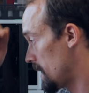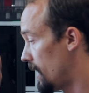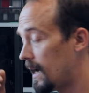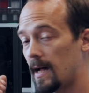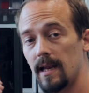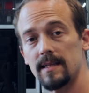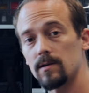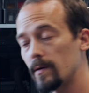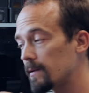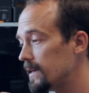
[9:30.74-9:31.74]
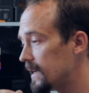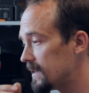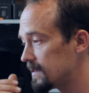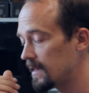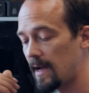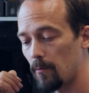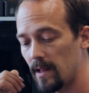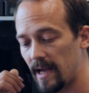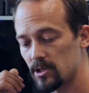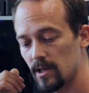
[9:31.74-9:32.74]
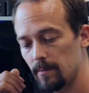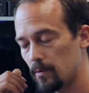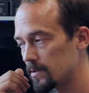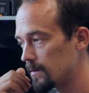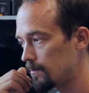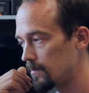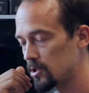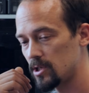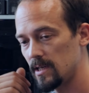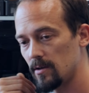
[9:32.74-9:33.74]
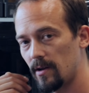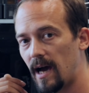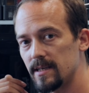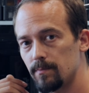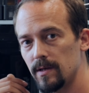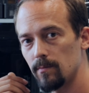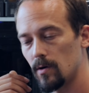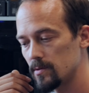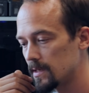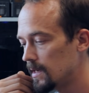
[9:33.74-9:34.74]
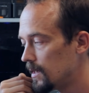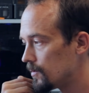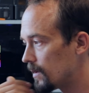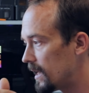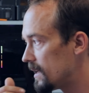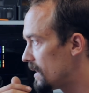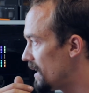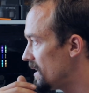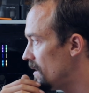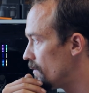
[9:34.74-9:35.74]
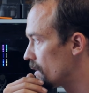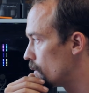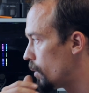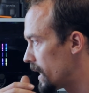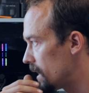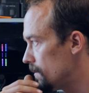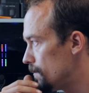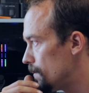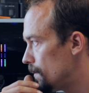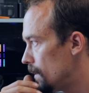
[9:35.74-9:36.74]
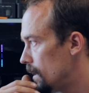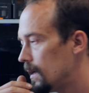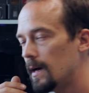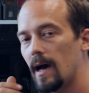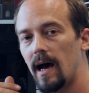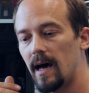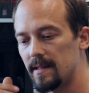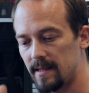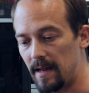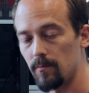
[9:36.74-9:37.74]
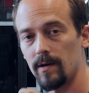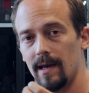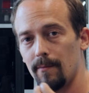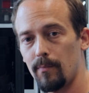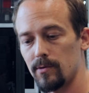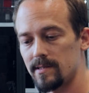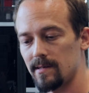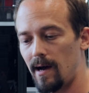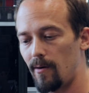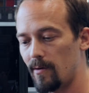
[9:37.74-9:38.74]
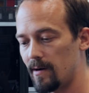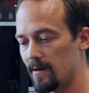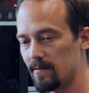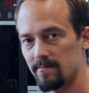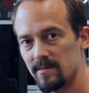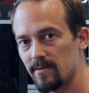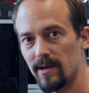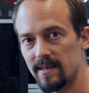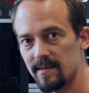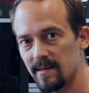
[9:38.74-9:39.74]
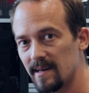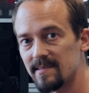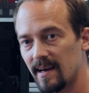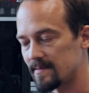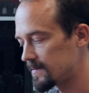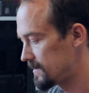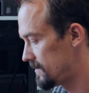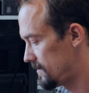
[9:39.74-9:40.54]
Let's quickly test that. I will actually put the machine on high-speed mode to get it done even quicker. And then we put our strings in and test.